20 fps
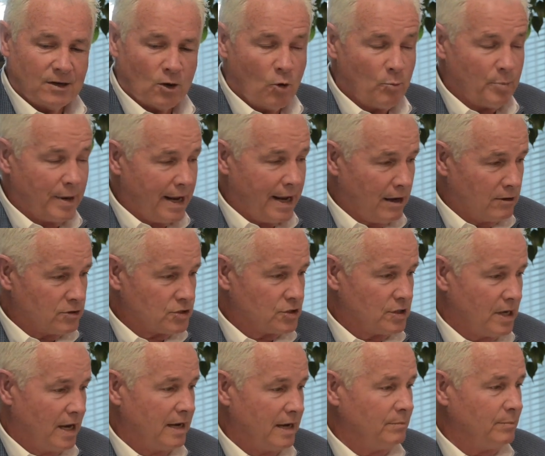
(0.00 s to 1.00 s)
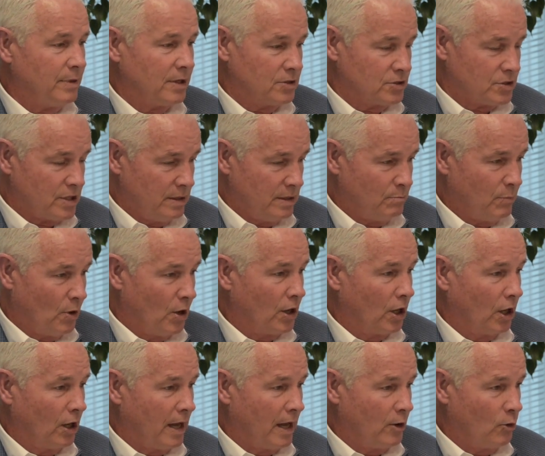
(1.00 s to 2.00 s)
open house sign, because he bought a
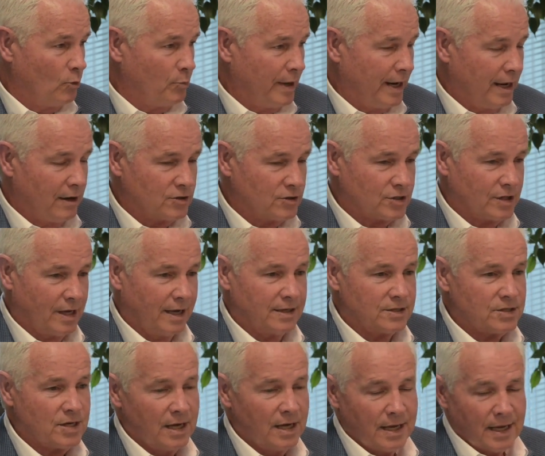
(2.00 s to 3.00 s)
lot of open house signs.